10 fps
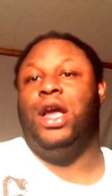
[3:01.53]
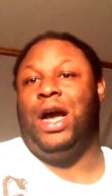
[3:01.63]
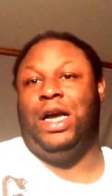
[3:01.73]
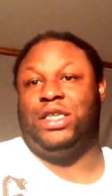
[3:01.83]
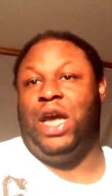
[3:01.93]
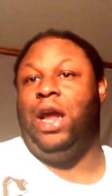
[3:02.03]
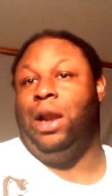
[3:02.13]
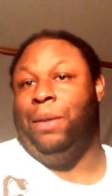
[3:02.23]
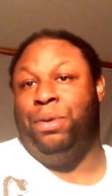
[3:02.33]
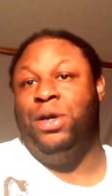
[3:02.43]
because
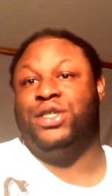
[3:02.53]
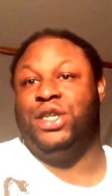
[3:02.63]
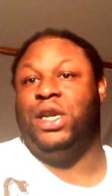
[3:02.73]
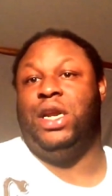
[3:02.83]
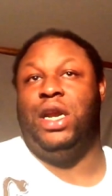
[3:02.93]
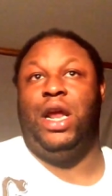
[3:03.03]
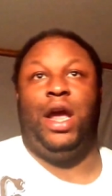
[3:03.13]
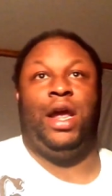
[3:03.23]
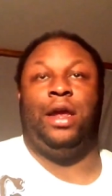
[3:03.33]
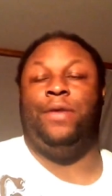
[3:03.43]
Kayla pushing it
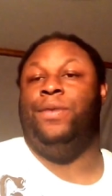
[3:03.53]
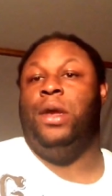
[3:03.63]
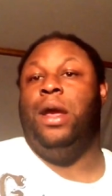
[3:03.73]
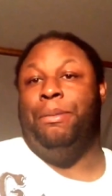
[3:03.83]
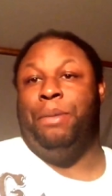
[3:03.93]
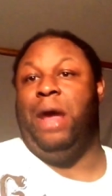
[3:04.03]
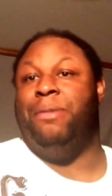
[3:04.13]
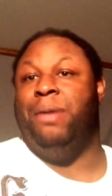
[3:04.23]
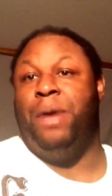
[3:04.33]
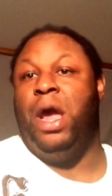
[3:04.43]
today.
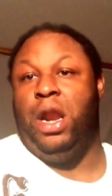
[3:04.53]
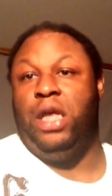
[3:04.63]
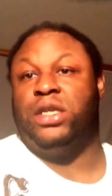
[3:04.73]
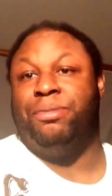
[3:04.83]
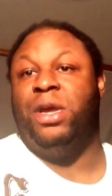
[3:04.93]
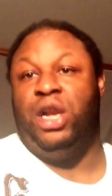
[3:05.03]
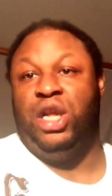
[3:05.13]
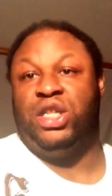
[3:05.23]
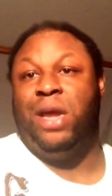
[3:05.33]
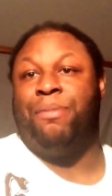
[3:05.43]
Maybe Belle this will be a
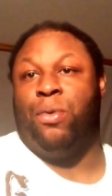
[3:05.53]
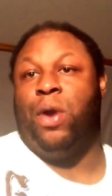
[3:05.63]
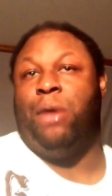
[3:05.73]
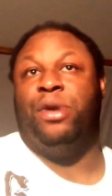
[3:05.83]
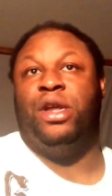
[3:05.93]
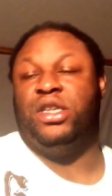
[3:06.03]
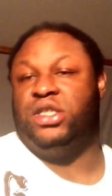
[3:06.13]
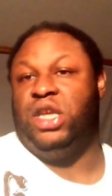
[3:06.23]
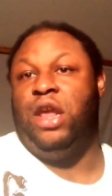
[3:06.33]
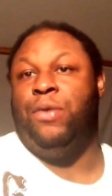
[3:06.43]
little temporary little
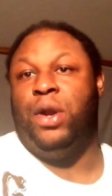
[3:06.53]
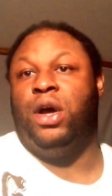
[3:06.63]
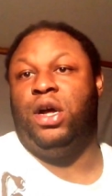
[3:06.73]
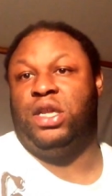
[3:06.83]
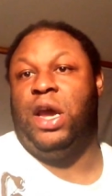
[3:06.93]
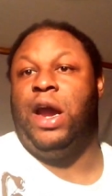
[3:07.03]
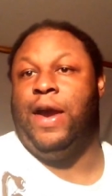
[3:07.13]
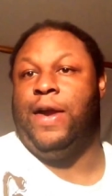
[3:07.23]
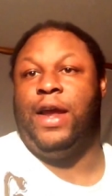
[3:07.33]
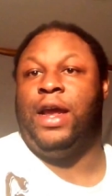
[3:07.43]
scene with her
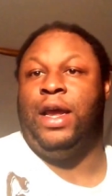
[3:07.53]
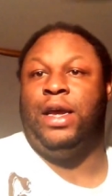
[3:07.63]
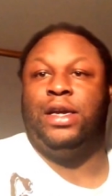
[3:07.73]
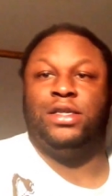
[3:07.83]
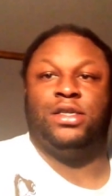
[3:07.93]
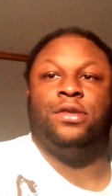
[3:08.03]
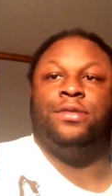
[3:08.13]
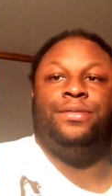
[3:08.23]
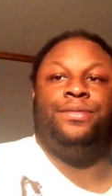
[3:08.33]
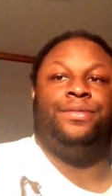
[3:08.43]
tired ass.
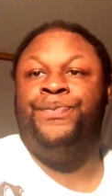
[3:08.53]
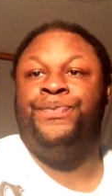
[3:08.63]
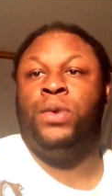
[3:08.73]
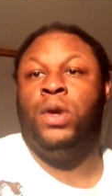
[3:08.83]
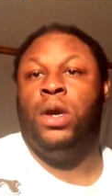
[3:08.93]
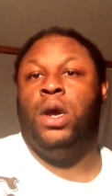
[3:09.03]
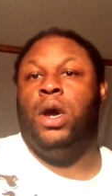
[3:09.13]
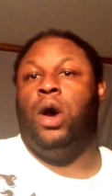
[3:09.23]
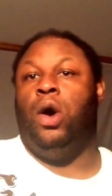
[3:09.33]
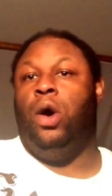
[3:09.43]

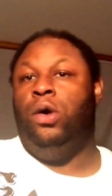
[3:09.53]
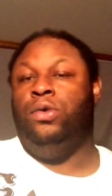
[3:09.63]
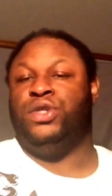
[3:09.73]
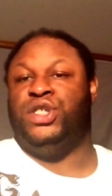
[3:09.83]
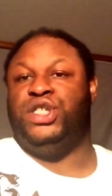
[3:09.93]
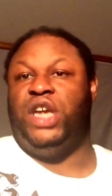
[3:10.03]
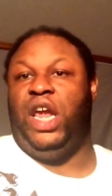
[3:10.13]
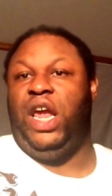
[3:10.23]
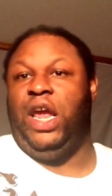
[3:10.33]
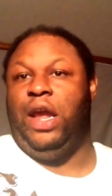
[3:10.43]
Oh,
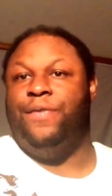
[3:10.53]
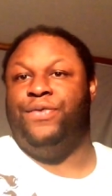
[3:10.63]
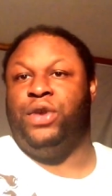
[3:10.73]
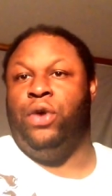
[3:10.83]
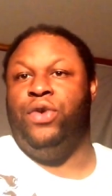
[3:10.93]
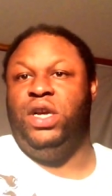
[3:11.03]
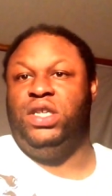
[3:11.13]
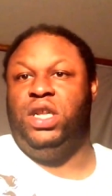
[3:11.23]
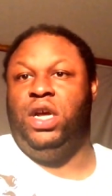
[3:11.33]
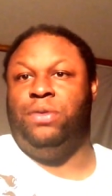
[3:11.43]
shit. So
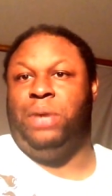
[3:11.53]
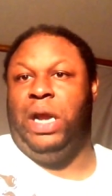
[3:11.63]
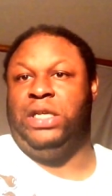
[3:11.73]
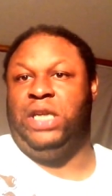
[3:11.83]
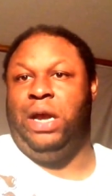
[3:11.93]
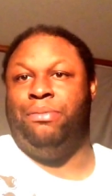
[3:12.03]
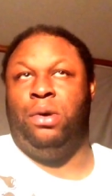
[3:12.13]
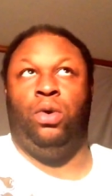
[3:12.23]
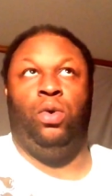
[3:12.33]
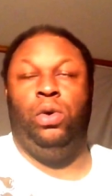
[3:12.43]
this little place,
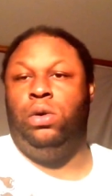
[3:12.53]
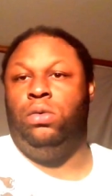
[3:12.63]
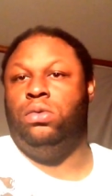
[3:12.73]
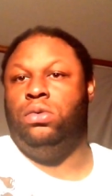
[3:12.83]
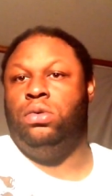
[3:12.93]
oh,